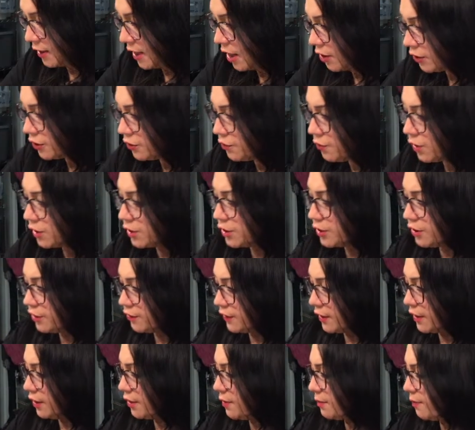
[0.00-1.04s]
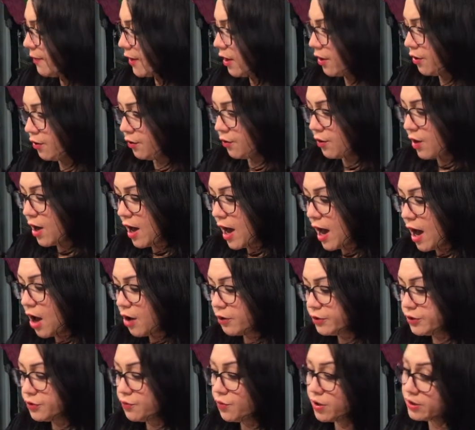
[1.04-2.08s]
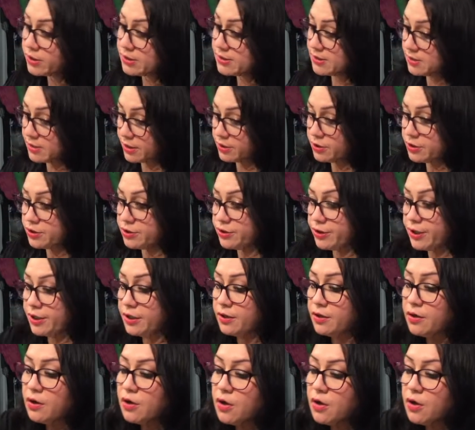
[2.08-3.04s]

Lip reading: you wanna think about how you wanna center it.